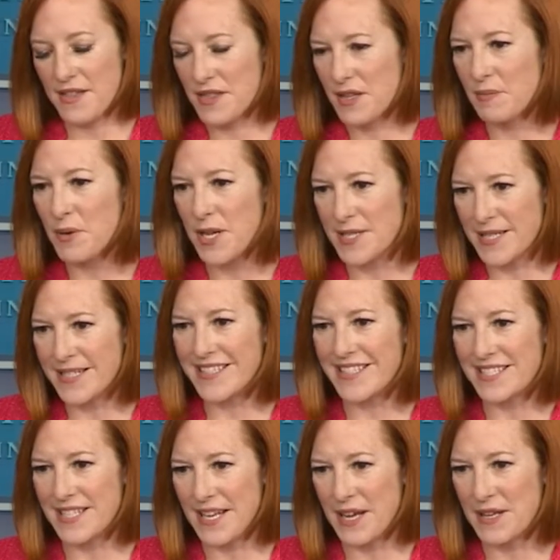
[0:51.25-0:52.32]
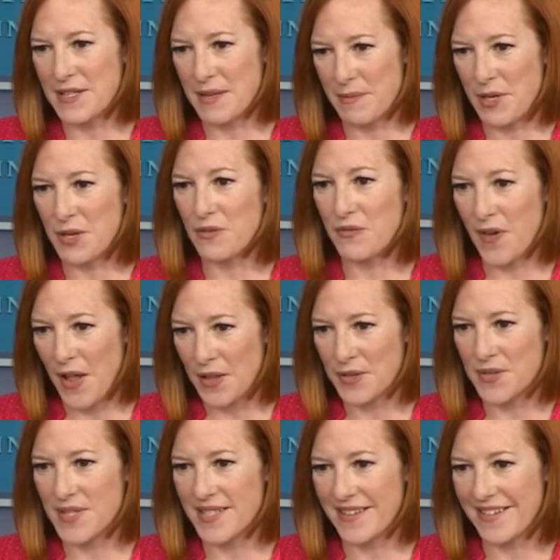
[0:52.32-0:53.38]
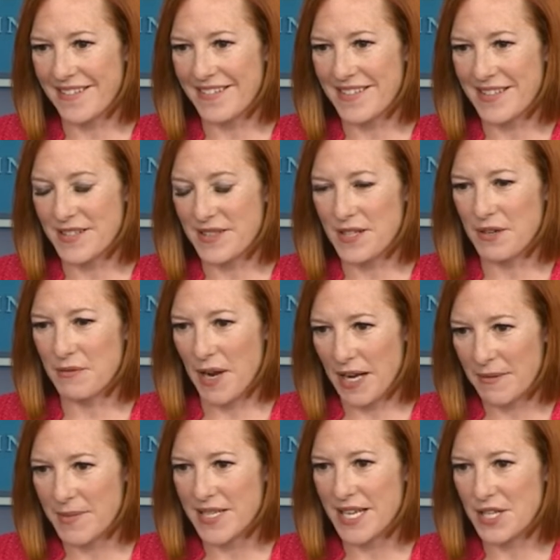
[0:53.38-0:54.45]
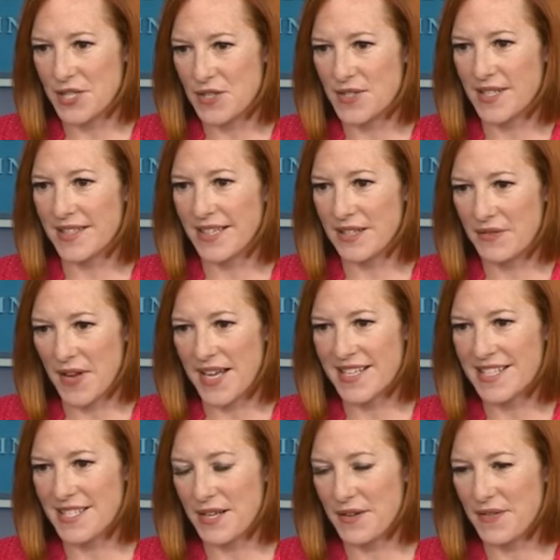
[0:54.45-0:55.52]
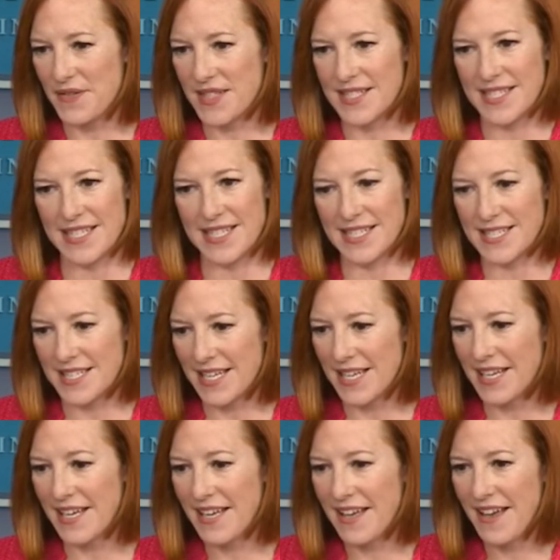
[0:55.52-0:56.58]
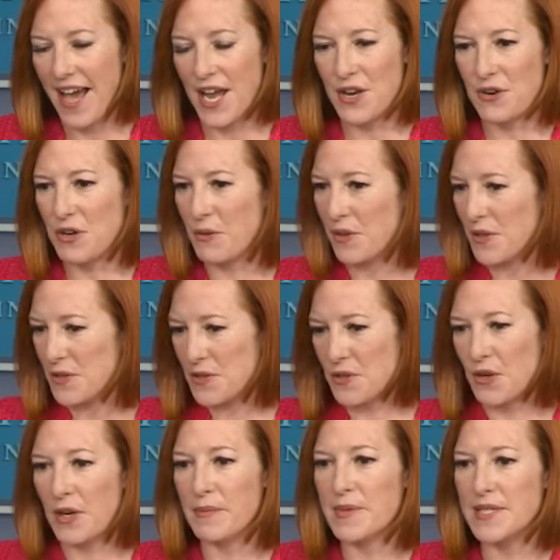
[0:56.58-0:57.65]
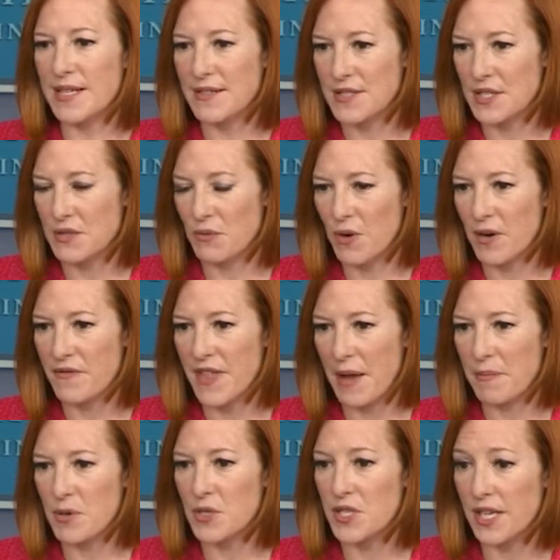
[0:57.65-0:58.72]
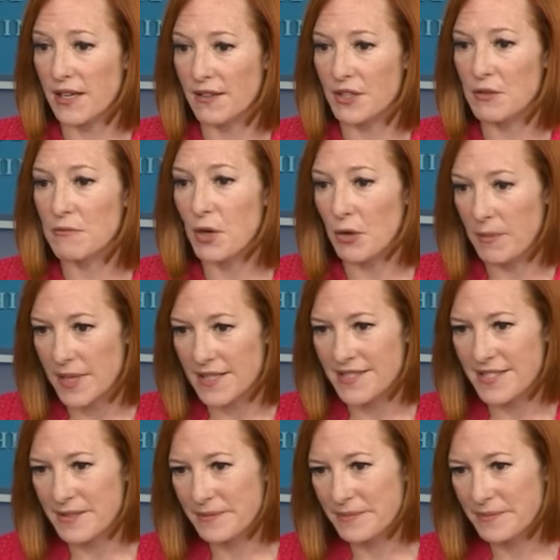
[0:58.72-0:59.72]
the president is uh, somebody who follows uh, the, the, recommendations and the advice of the CDC. I don't know what the circumstances were of that particular moment.